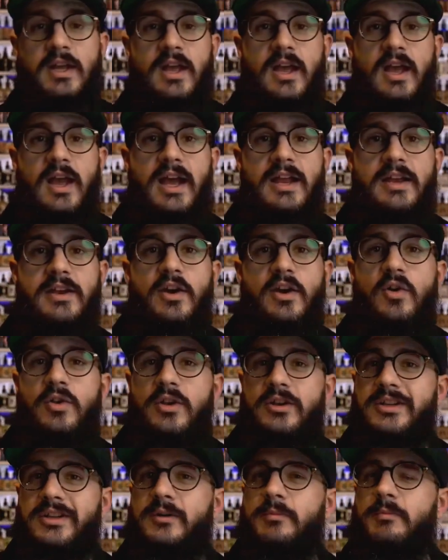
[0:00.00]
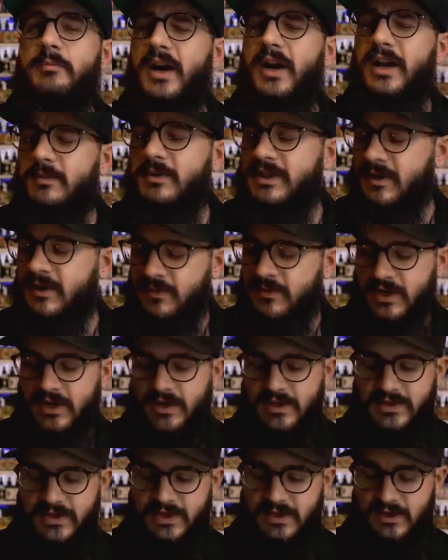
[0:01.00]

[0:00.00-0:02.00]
I know that there might be something else in there. I'm